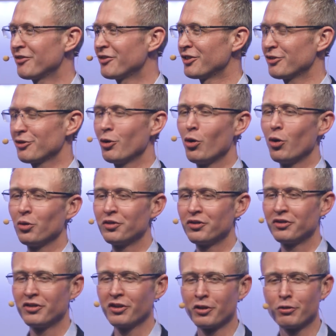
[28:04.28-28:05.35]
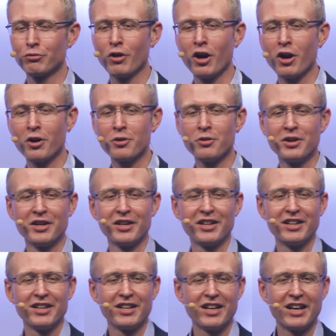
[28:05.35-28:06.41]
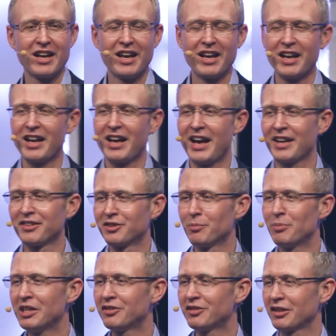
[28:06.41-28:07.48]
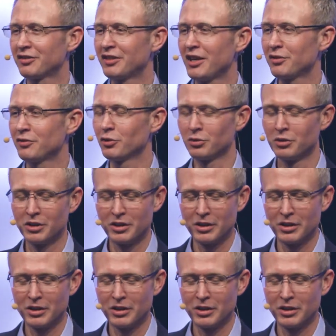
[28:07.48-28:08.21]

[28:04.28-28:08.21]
of us all to grow and to be successful.